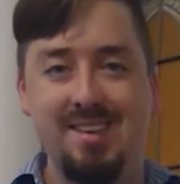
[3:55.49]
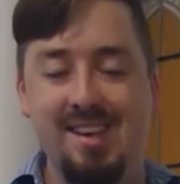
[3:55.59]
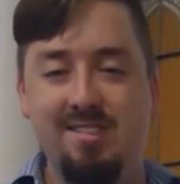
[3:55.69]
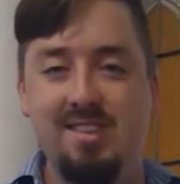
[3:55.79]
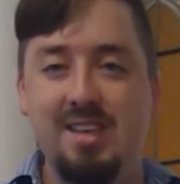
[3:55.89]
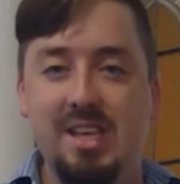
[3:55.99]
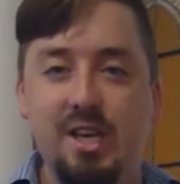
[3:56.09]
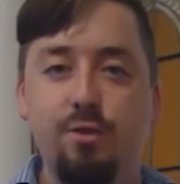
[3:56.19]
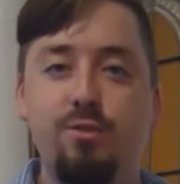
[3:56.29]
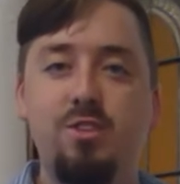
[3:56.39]
It's the
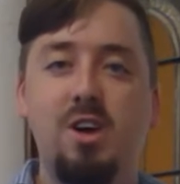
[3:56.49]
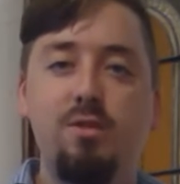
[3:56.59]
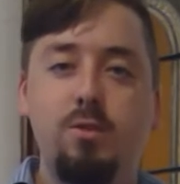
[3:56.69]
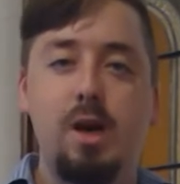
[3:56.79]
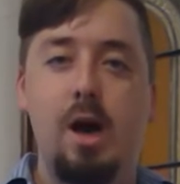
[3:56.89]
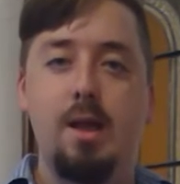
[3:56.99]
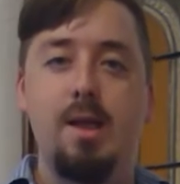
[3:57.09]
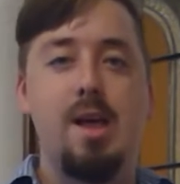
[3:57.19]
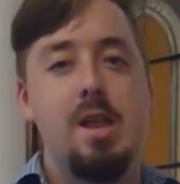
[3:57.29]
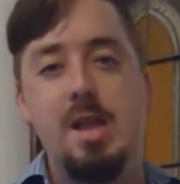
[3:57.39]
gift of God,
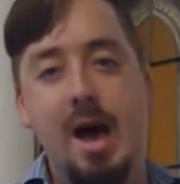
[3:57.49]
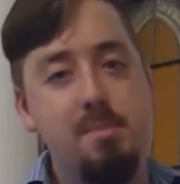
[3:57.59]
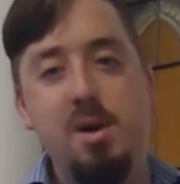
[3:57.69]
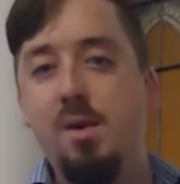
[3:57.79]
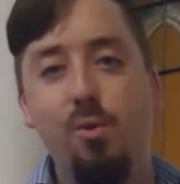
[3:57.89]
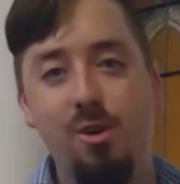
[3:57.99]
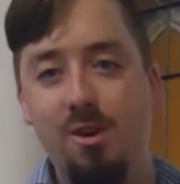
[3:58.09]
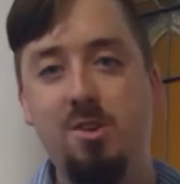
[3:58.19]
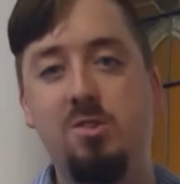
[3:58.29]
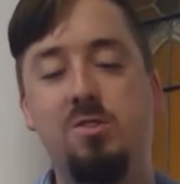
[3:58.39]
not by
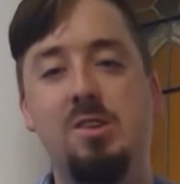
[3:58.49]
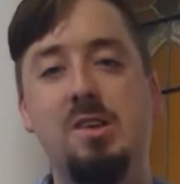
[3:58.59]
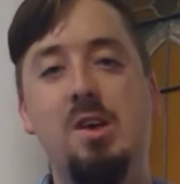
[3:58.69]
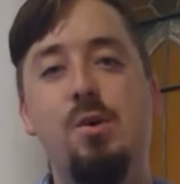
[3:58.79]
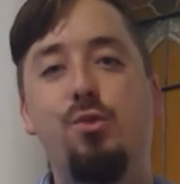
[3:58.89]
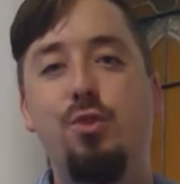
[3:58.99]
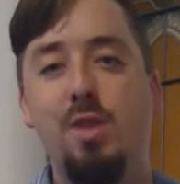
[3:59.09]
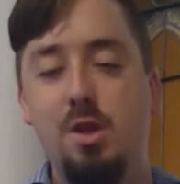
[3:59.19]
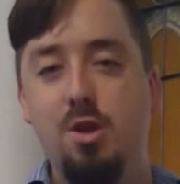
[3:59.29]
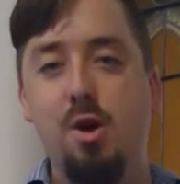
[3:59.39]
works, so
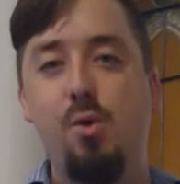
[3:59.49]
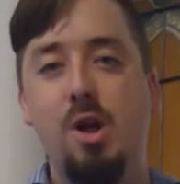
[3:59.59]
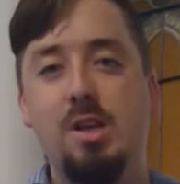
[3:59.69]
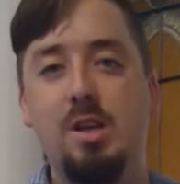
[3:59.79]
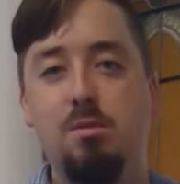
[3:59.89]
that no one